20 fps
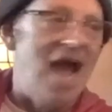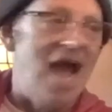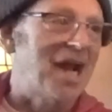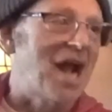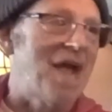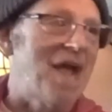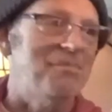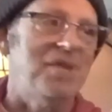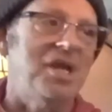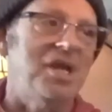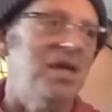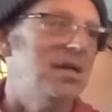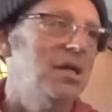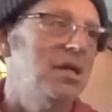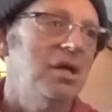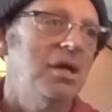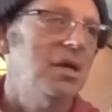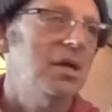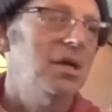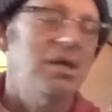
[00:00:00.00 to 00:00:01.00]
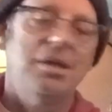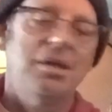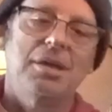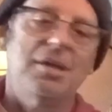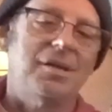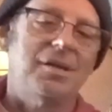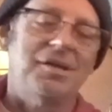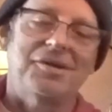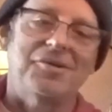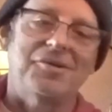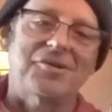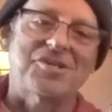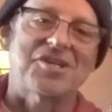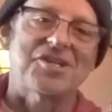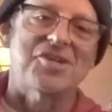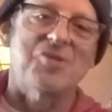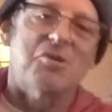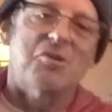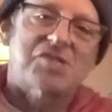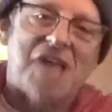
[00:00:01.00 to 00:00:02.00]
And I mean, you know,
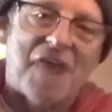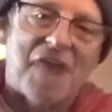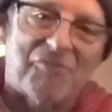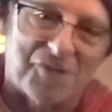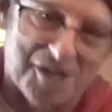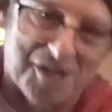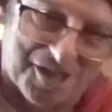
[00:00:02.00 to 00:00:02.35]
she knows